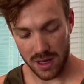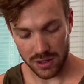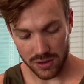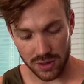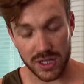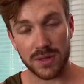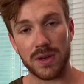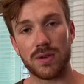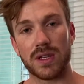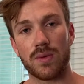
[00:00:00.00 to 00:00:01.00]
So we'll just be
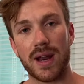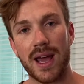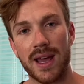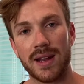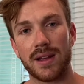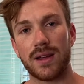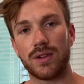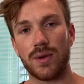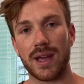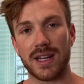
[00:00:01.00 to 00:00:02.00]
using one hand,
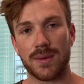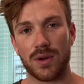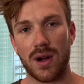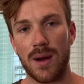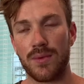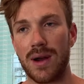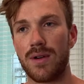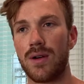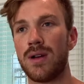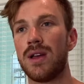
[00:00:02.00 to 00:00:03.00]
doing a typical upright
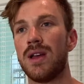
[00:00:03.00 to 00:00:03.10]
row.